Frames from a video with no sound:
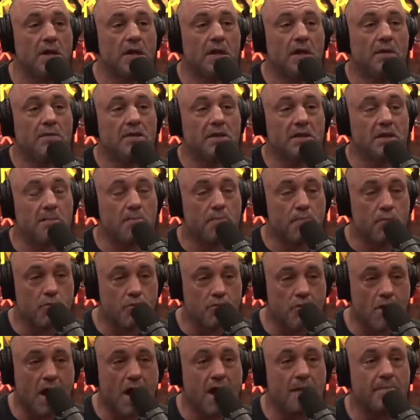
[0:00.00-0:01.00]
He was in the
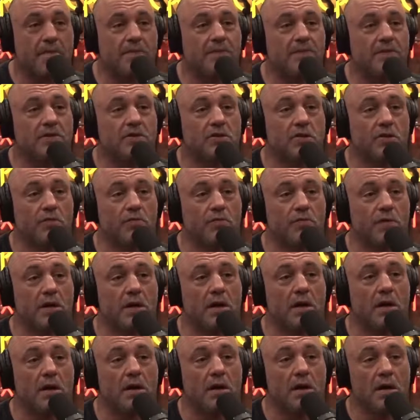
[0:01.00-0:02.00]
prime of his
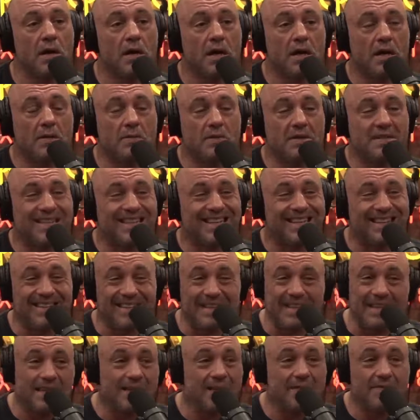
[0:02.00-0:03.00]
career, and he was the
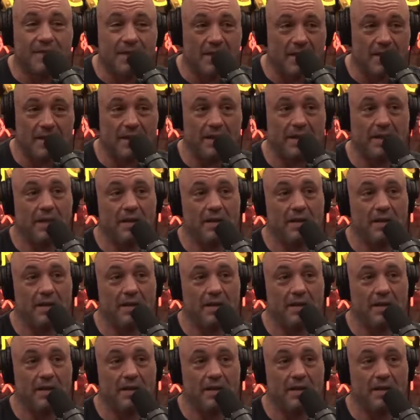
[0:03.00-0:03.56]
elite of the elite.